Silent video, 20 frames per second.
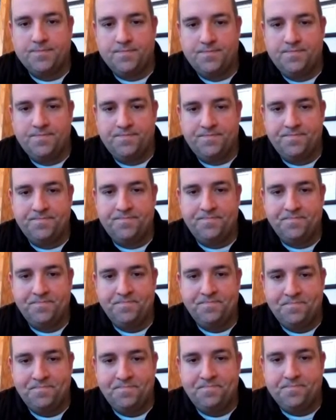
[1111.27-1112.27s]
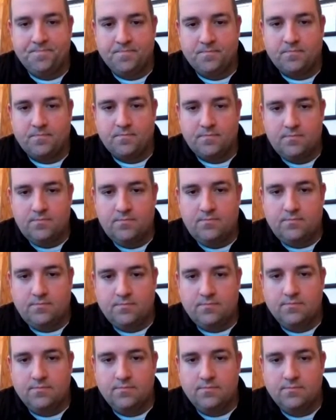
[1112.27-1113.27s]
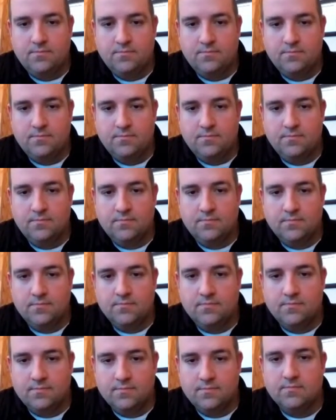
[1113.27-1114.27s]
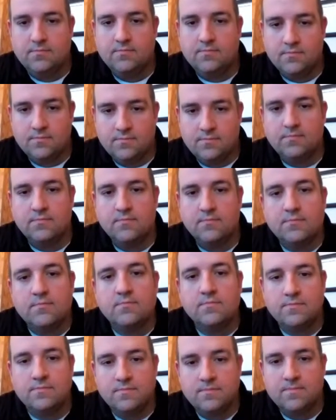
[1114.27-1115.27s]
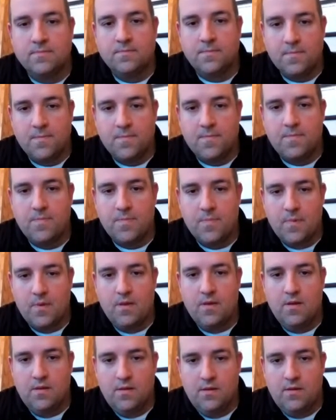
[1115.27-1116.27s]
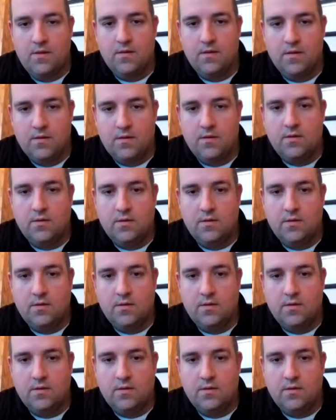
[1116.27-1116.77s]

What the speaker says: No words are spoken by the person on screen.